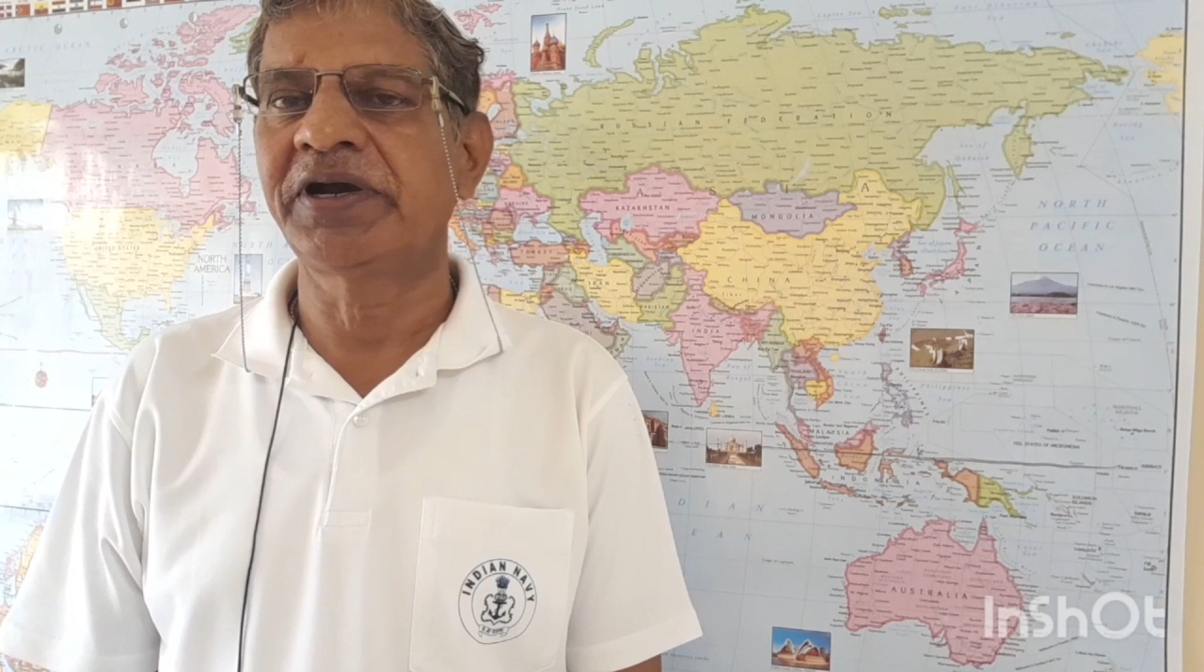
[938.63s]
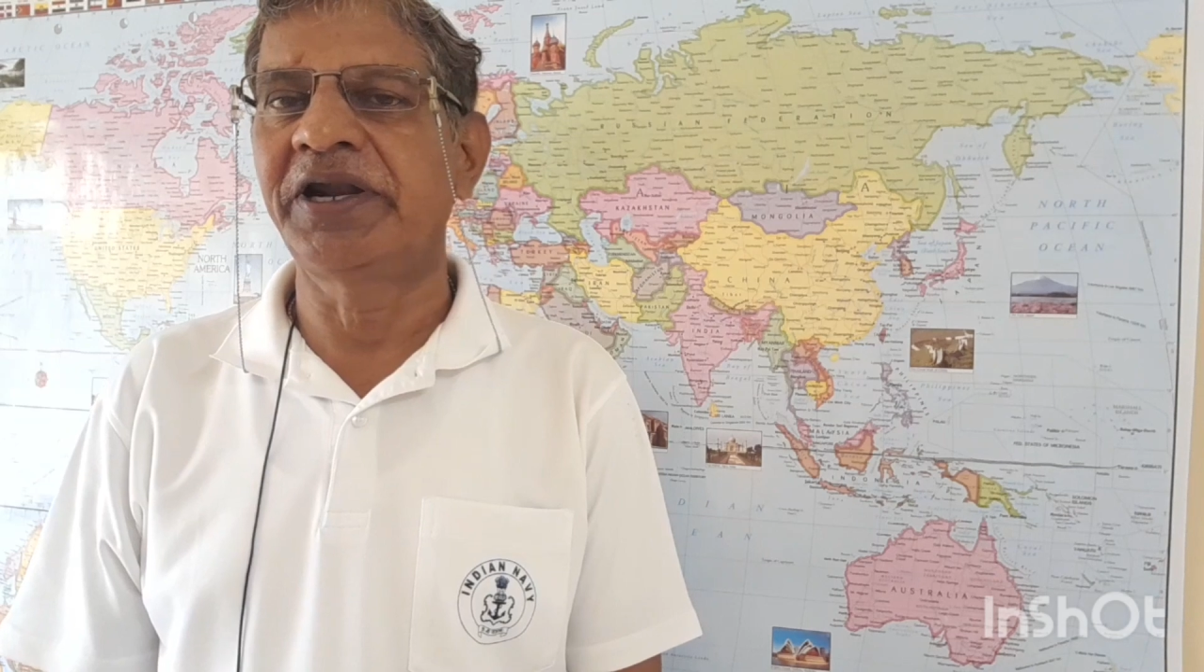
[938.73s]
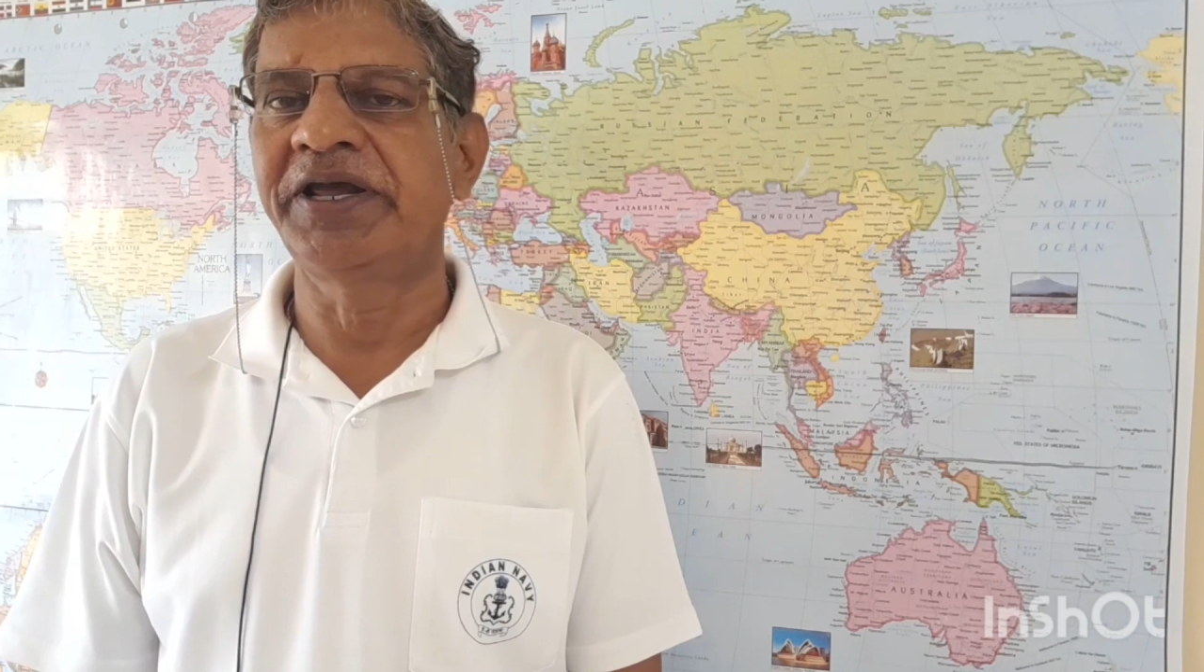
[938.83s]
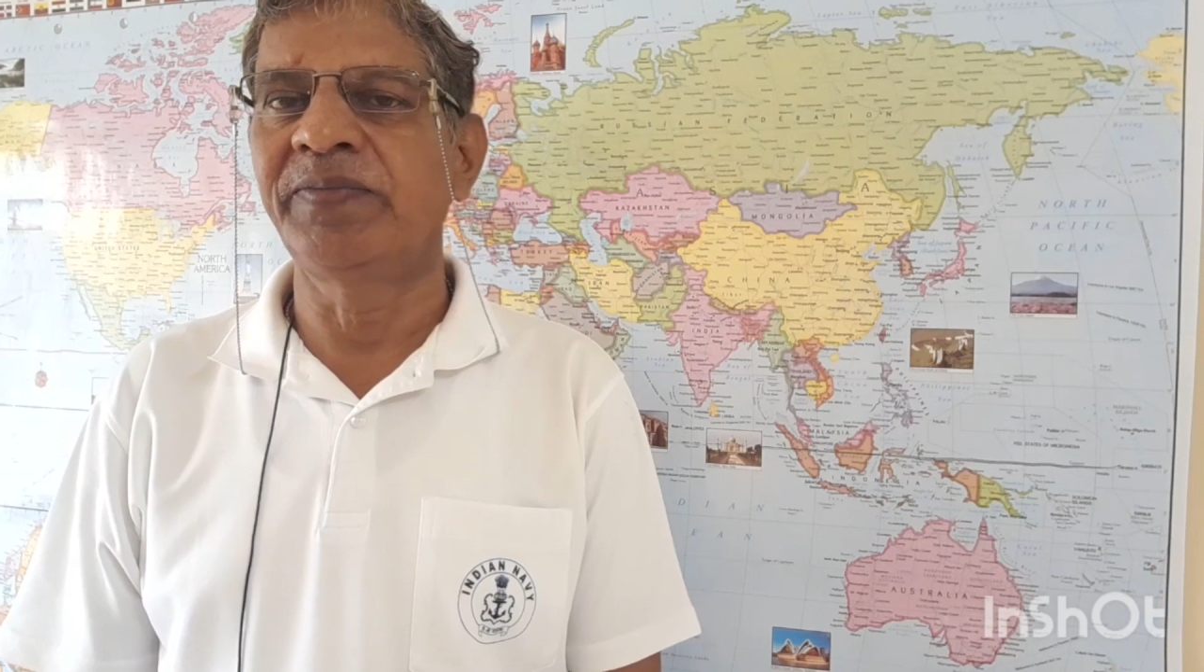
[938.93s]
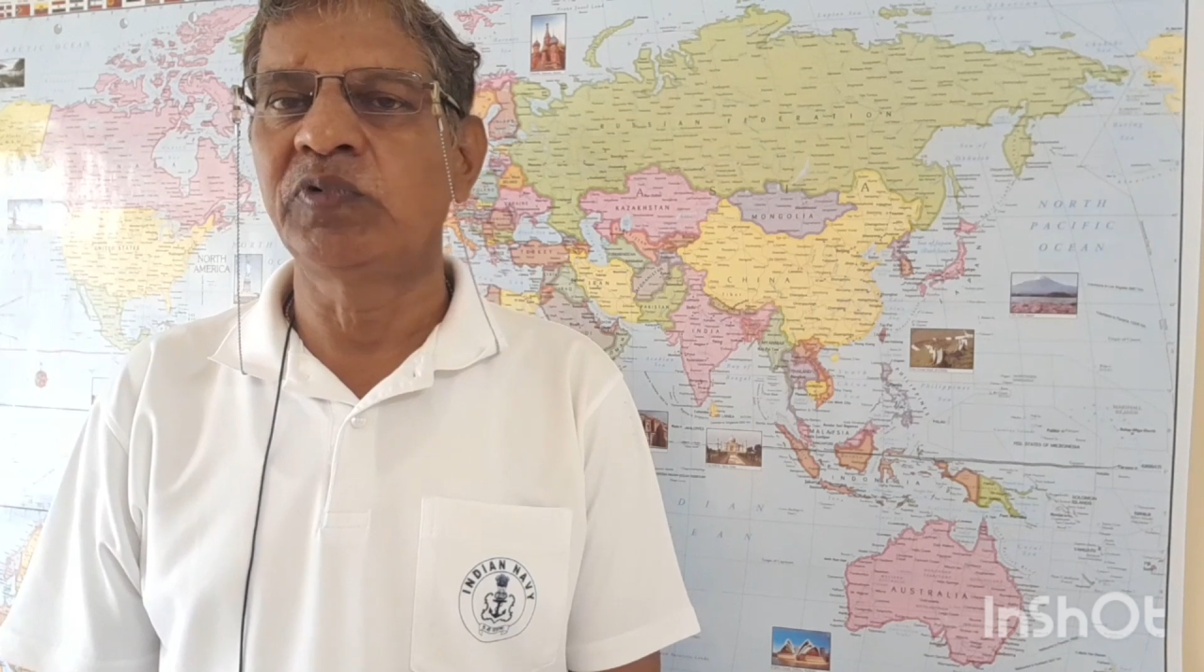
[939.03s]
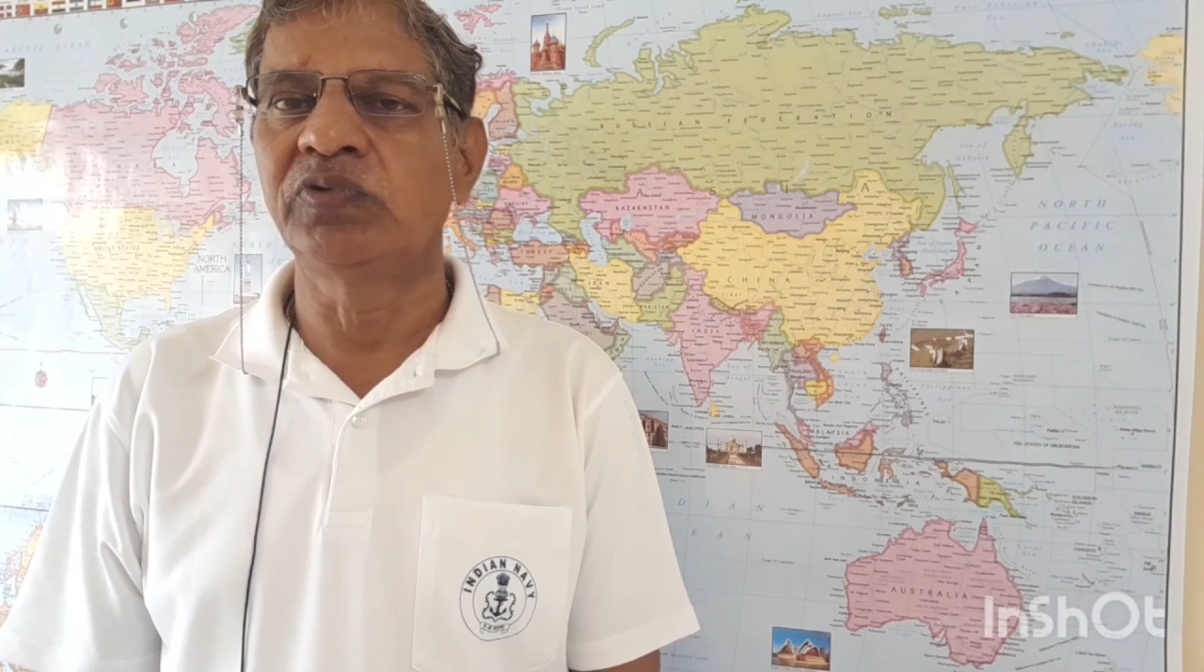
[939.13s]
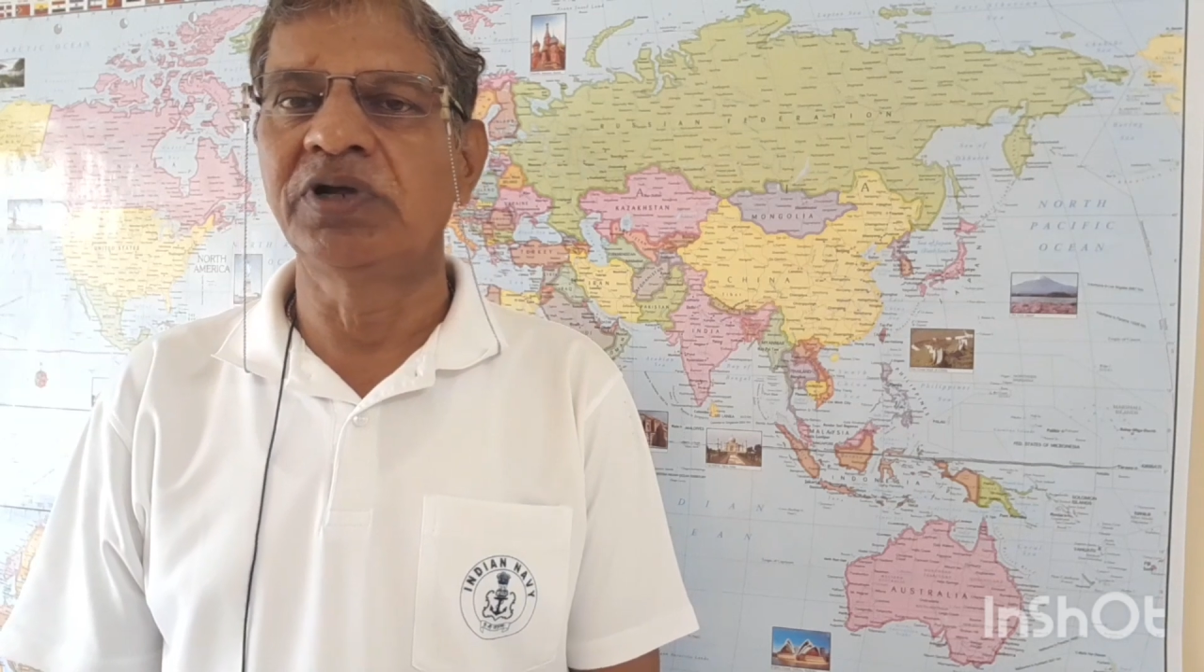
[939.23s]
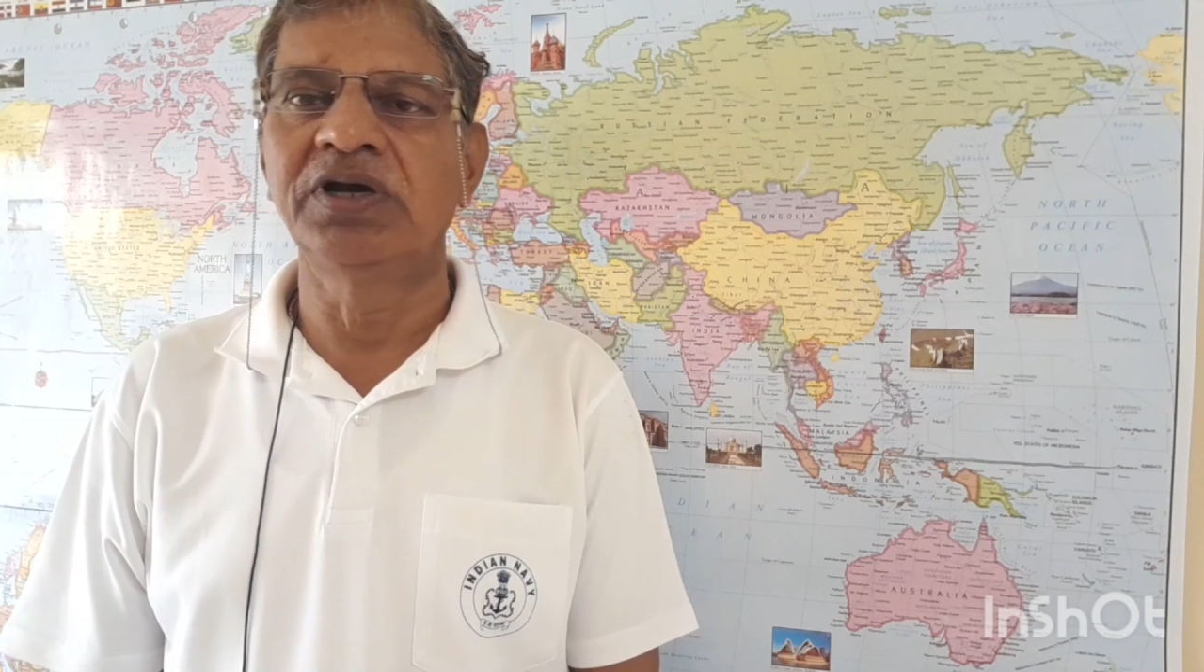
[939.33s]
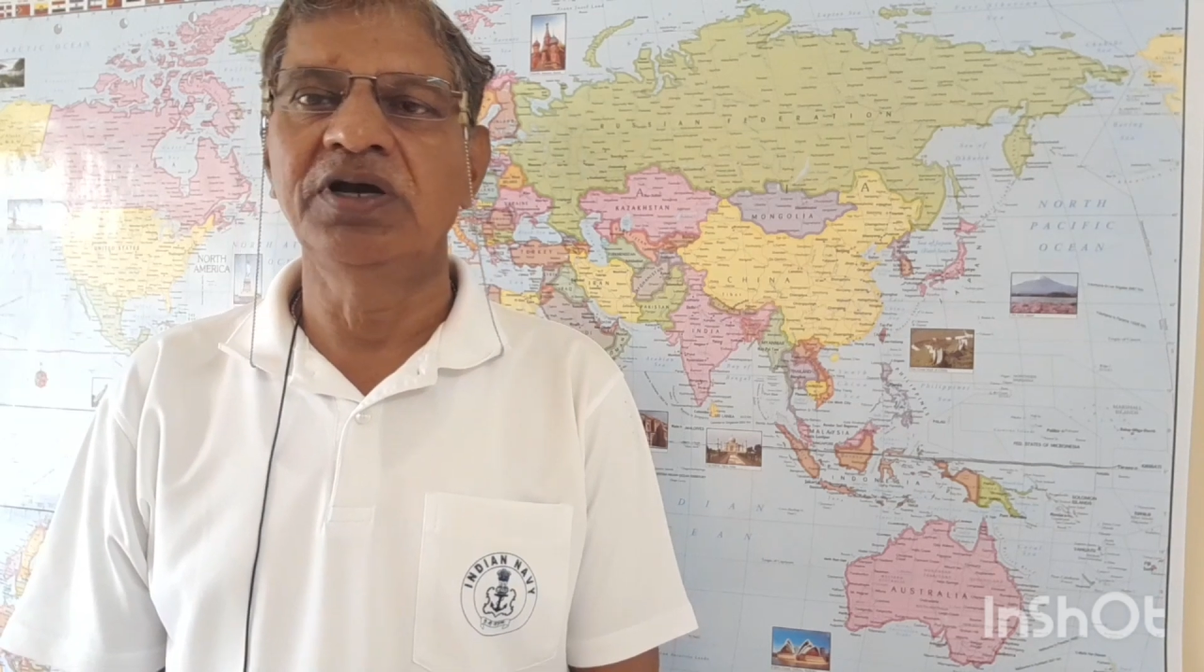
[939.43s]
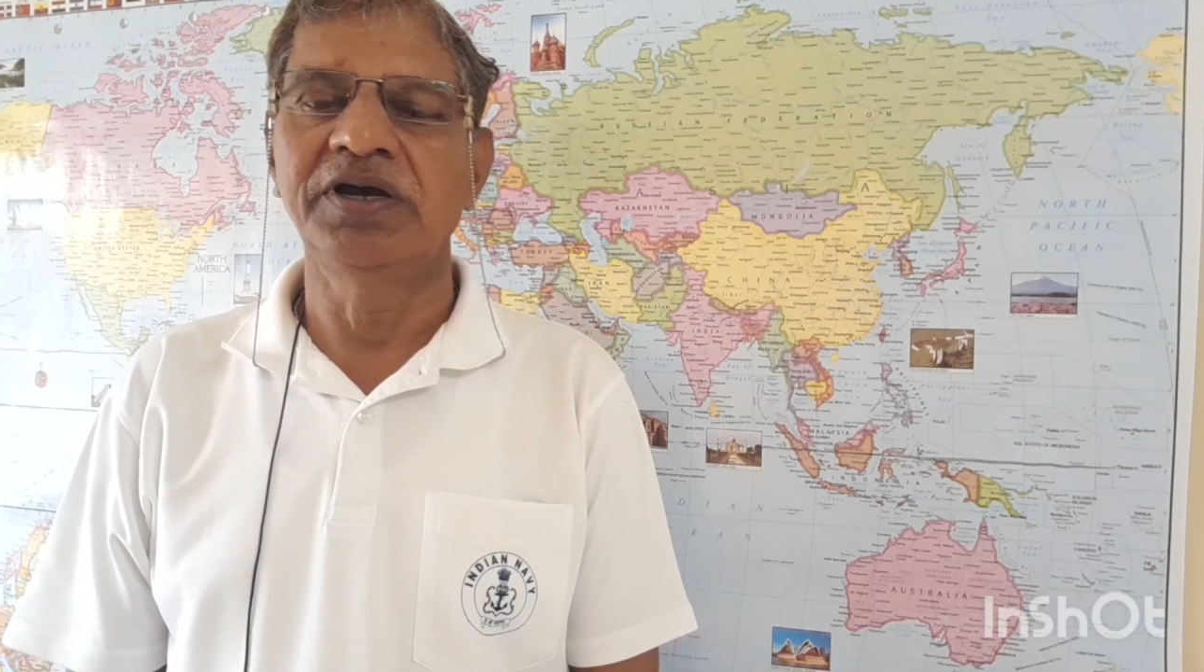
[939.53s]
claim to
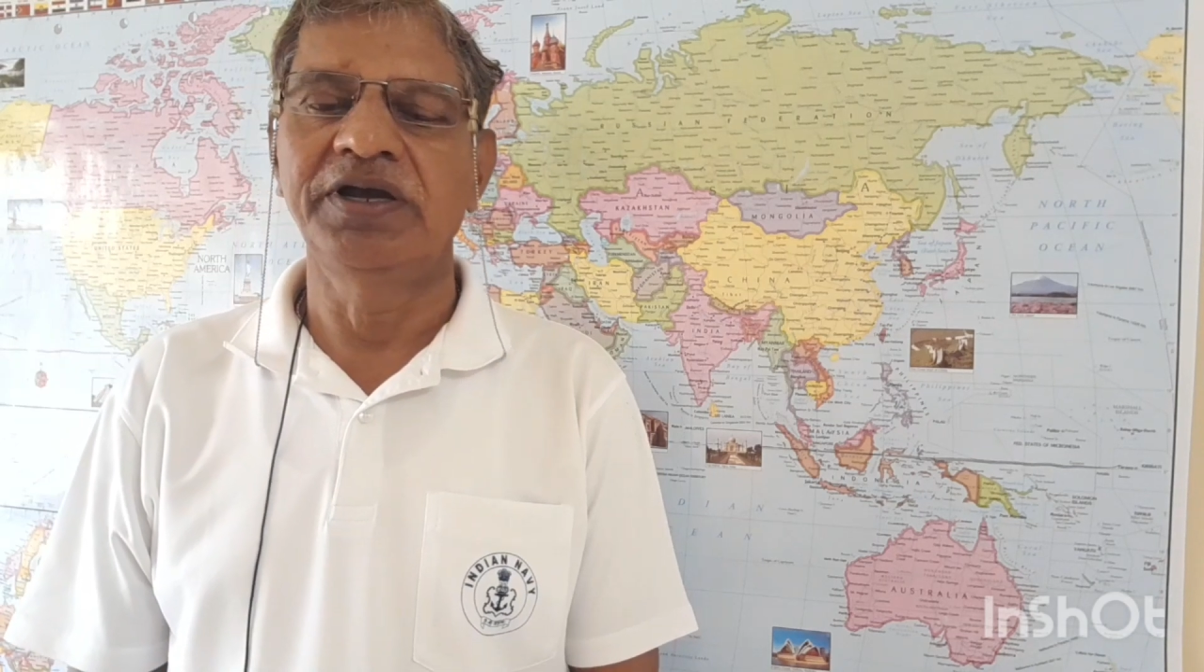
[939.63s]
the